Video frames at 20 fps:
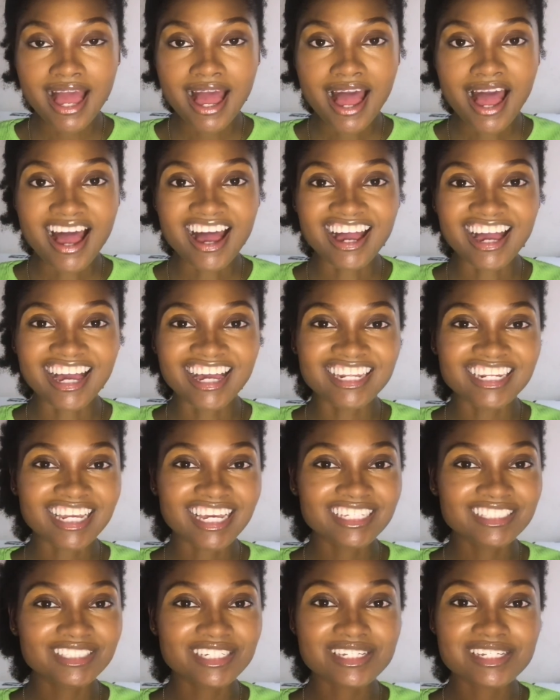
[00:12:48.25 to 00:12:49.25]
and I
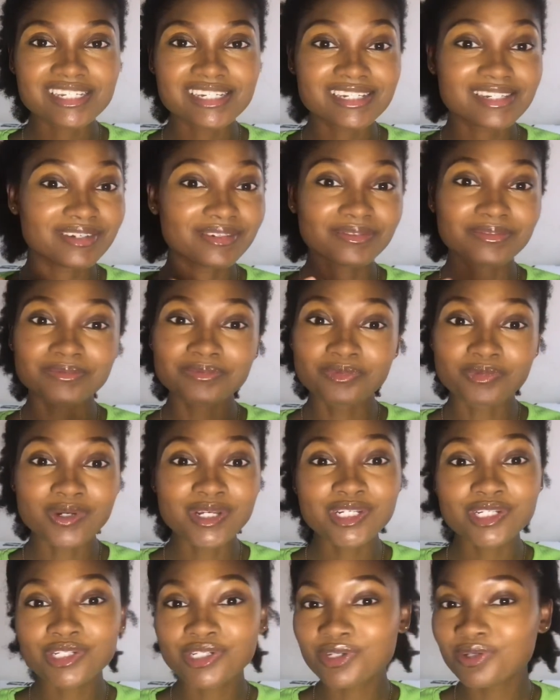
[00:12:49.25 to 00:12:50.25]
just
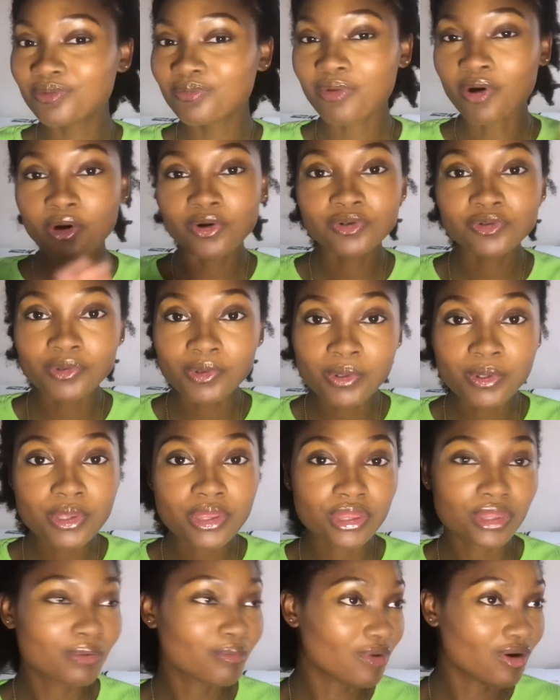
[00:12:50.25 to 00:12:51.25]
wish you more growth,
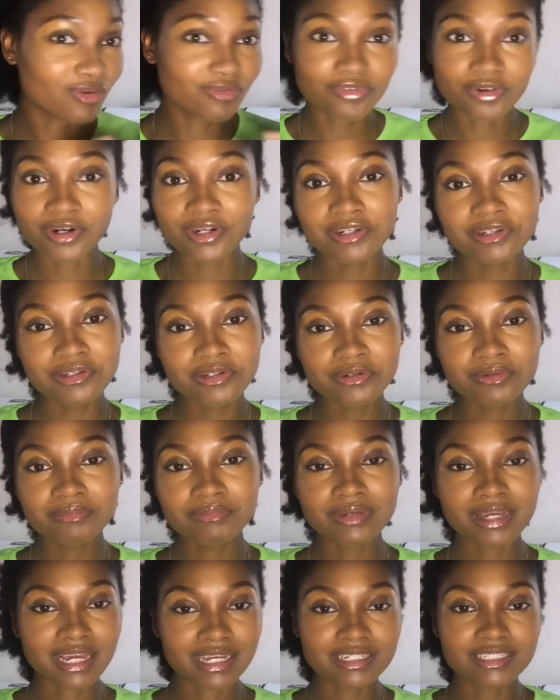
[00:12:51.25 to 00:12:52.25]
more volume,
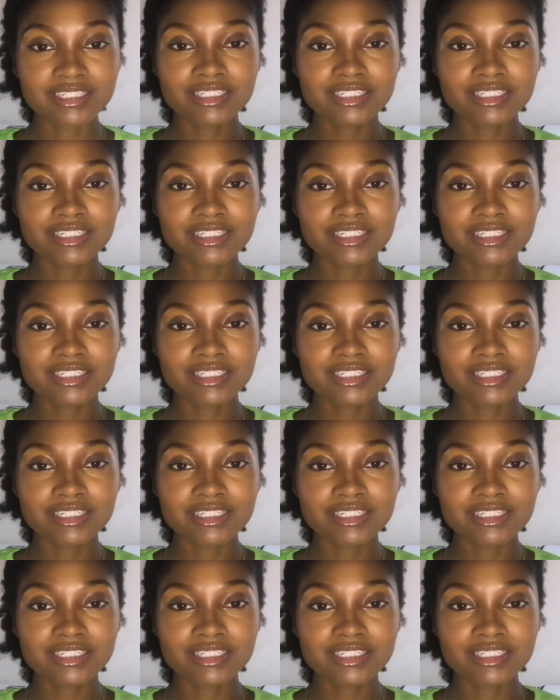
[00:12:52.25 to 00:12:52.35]
and